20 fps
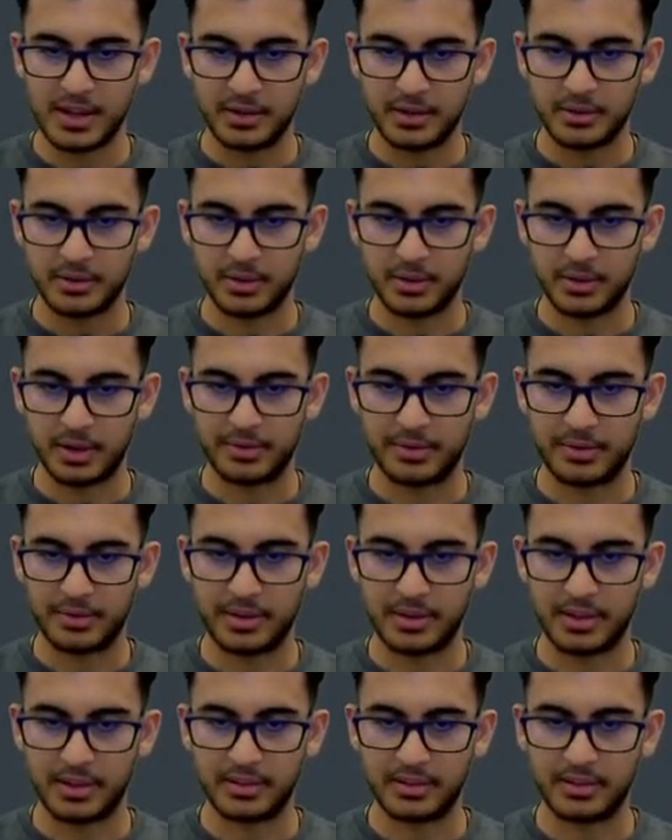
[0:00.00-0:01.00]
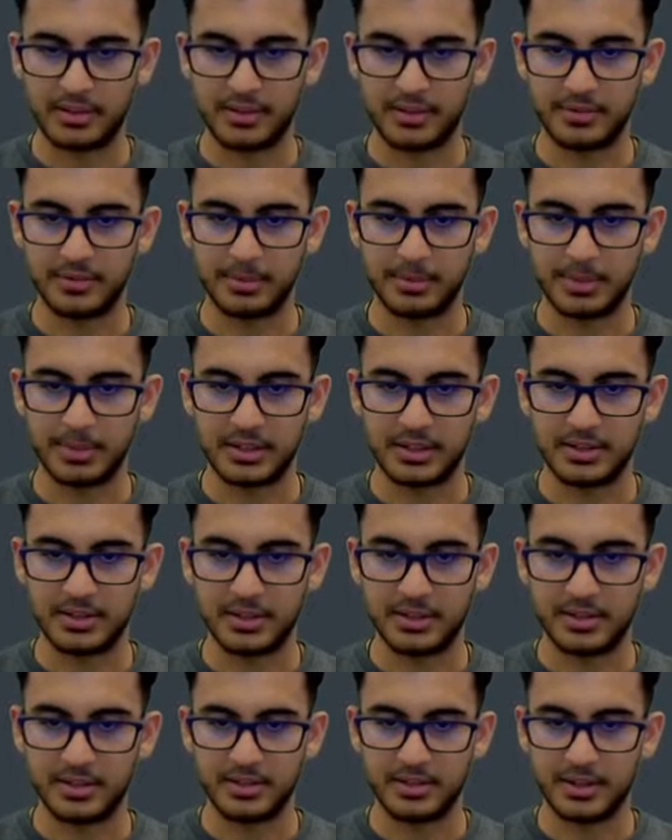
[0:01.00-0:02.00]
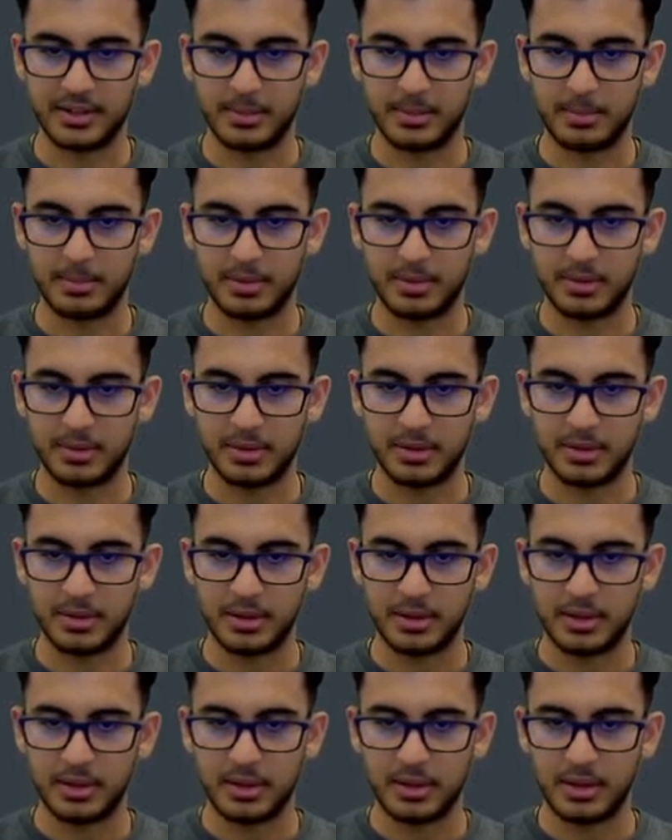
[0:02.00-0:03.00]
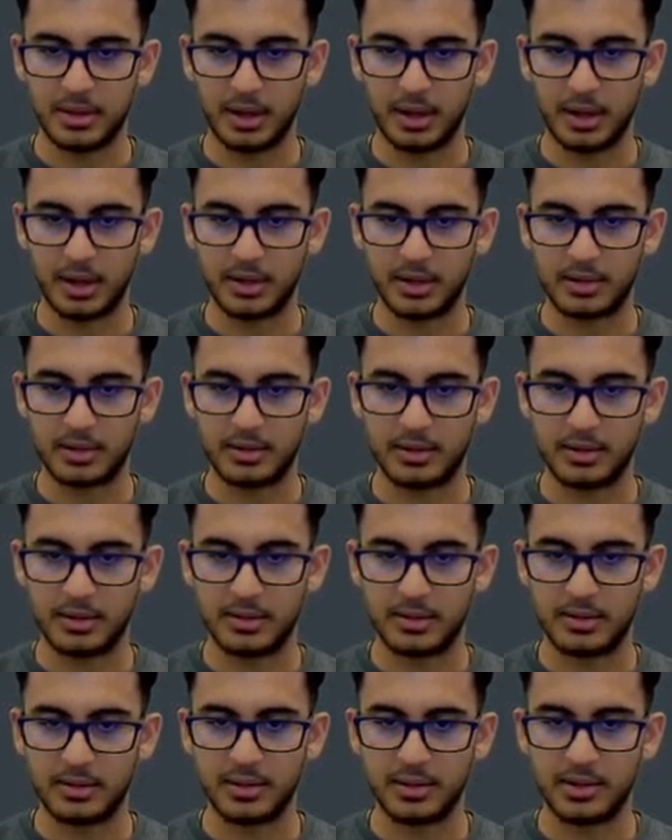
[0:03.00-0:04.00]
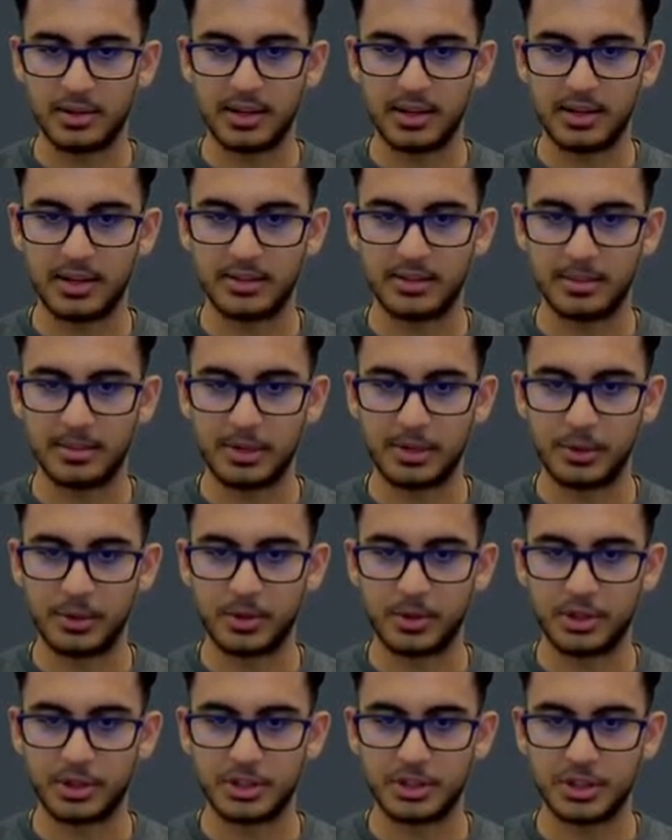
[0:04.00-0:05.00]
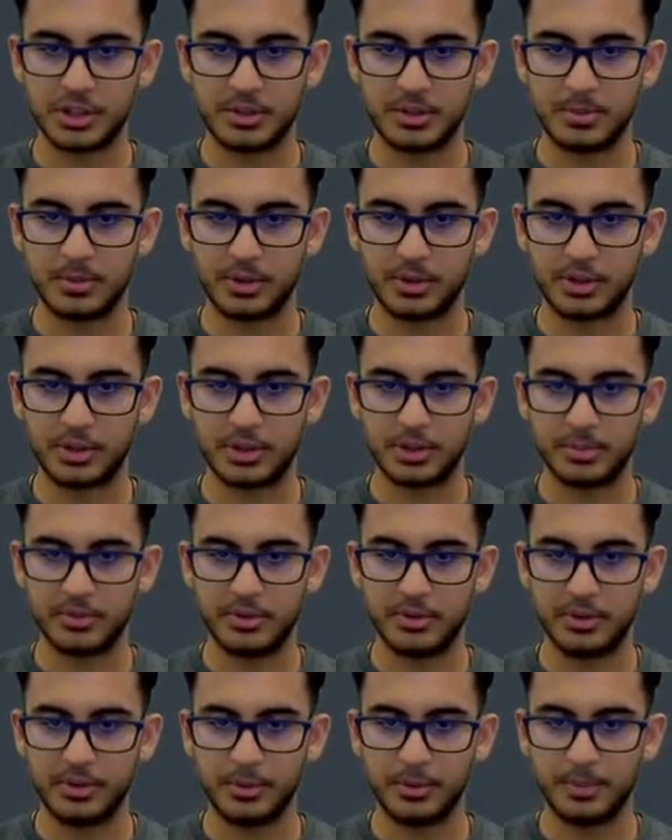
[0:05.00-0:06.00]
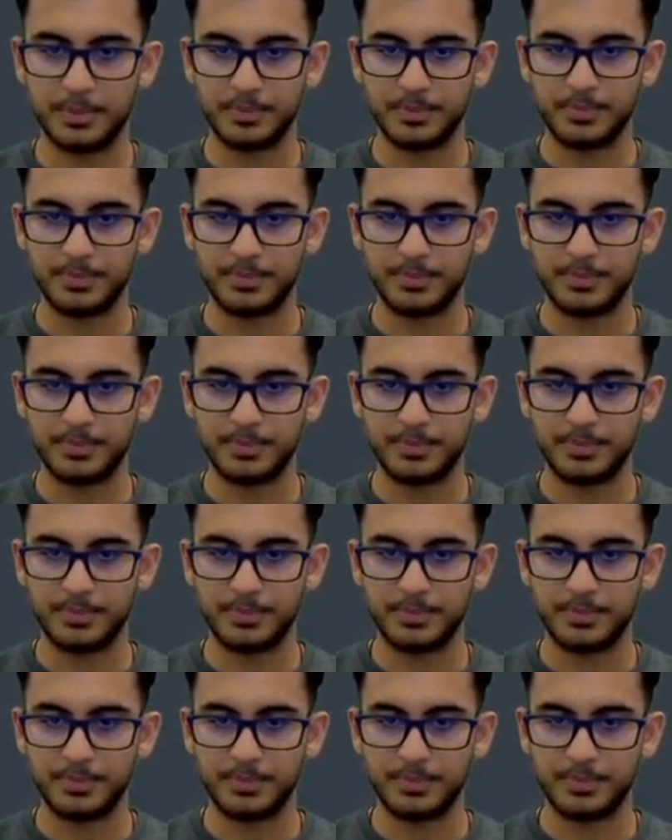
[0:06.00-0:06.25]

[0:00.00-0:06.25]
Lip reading: So I have everything saved on my desktop, and it's in the assembly workshop 2.